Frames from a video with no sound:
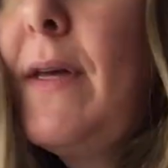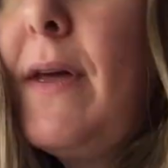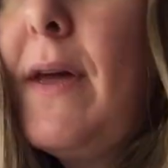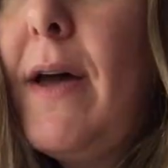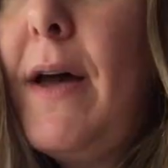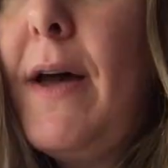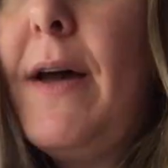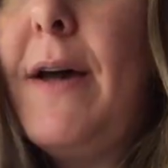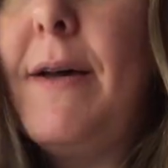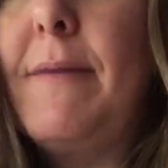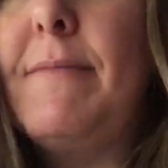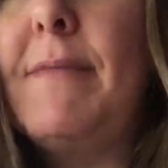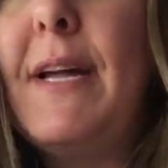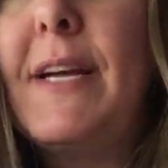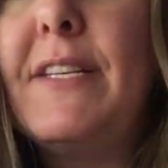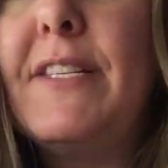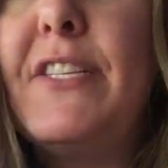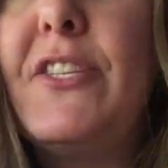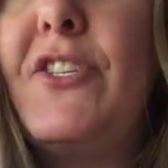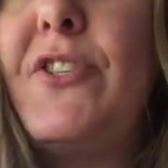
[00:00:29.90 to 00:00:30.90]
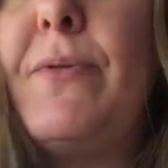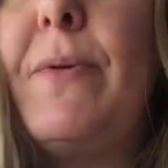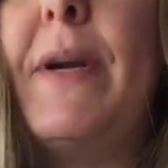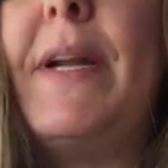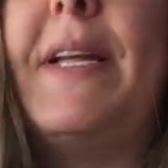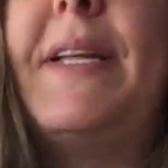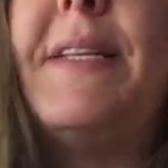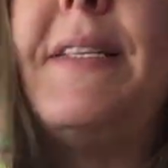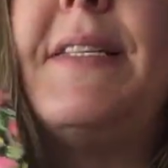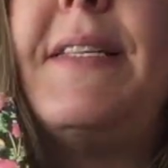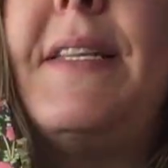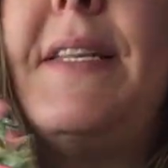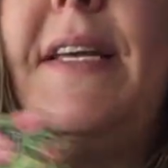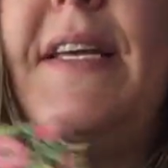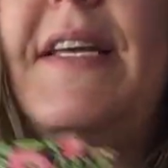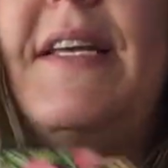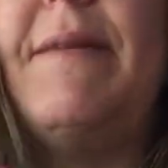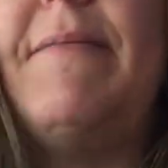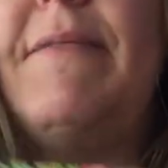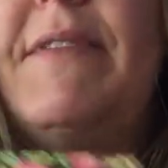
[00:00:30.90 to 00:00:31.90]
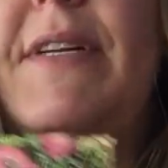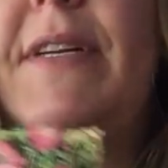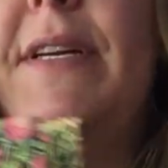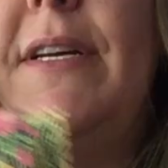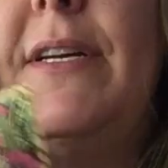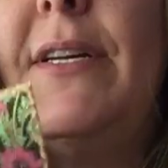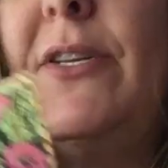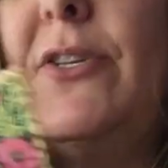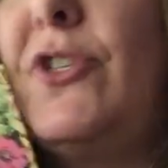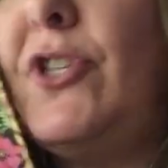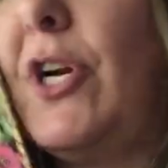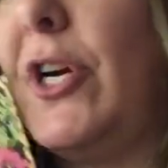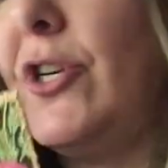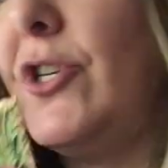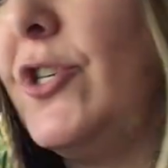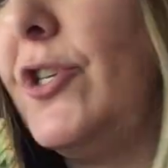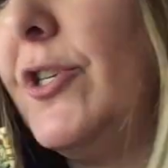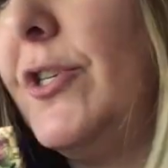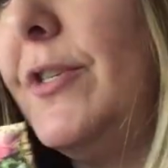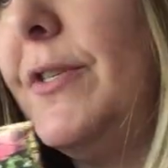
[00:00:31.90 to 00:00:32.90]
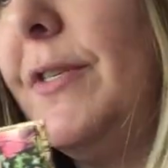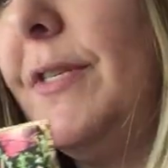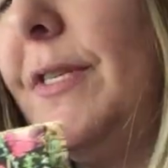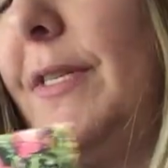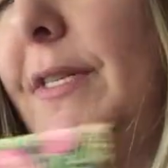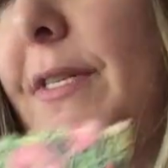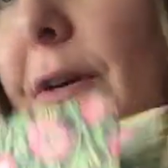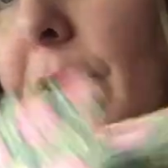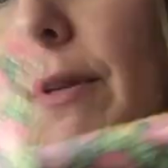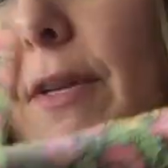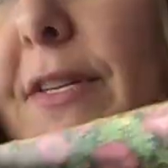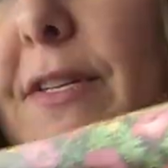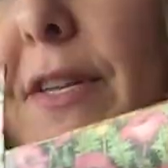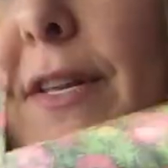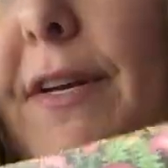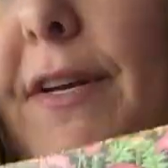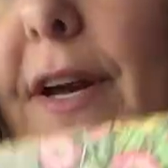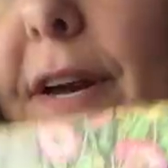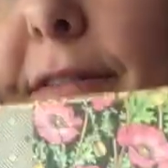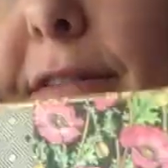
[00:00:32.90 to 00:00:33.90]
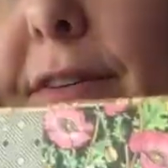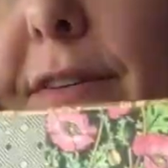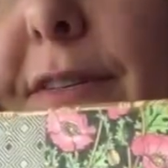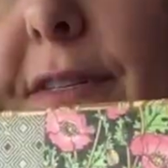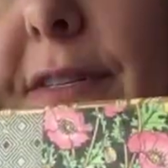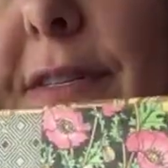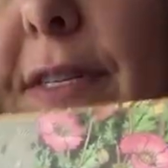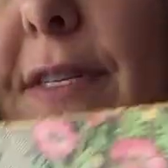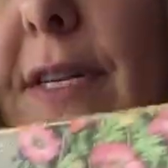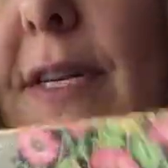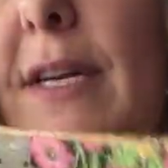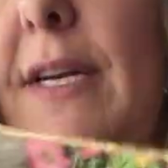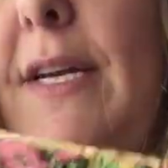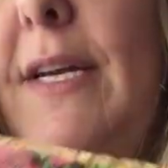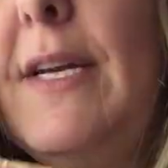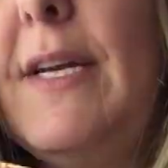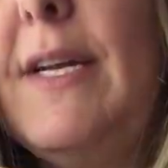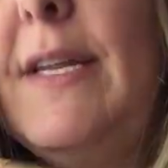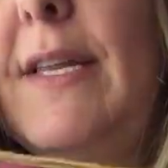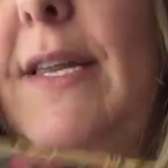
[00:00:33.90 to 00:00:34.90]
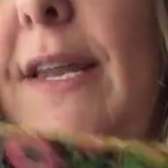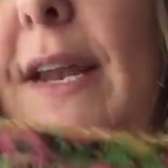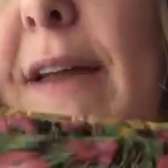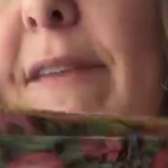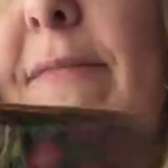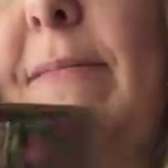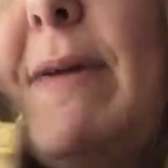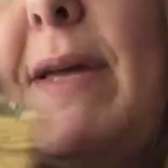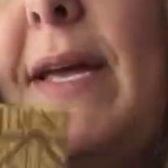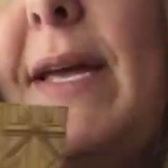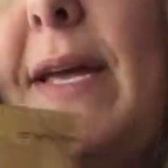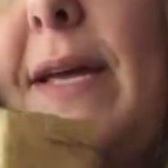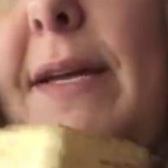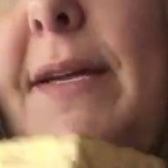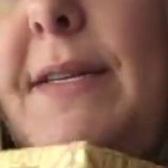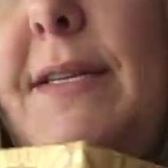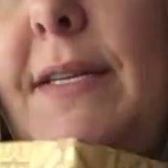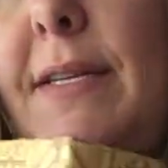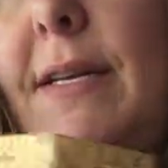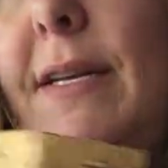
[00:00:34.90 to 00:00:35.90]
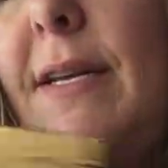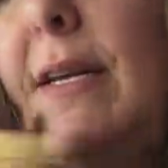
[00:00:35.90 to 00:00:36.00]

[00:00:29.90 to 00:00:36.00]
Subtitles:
1920s themed junk journals, and so these are the covers that I've made.